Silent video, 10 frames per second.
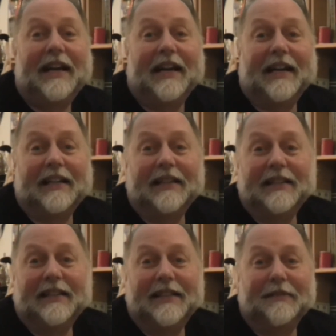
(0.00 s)

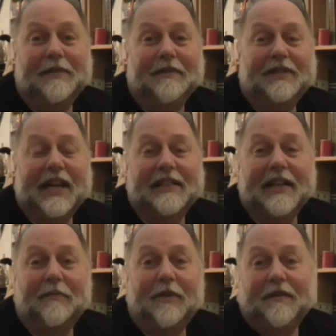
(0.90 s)
and we were
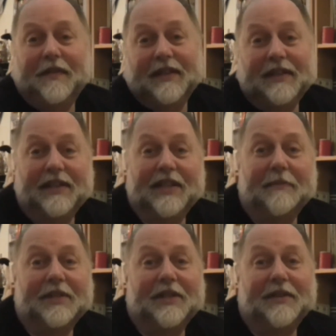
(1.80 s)
chatting, and one of the
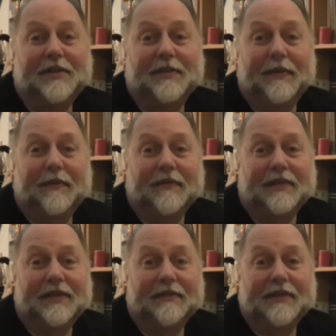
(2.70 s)
German students
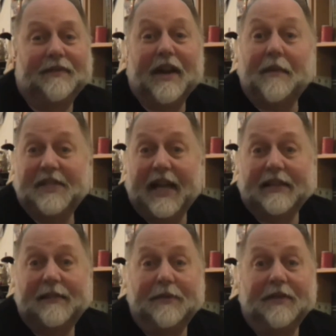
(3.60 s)
was very
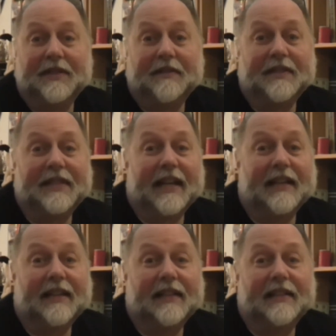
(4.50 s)
upset because she was
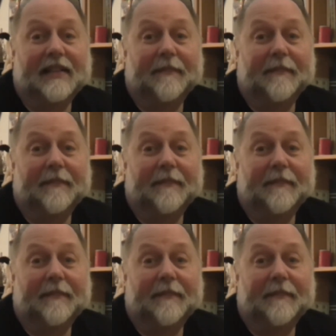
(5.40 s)
saying that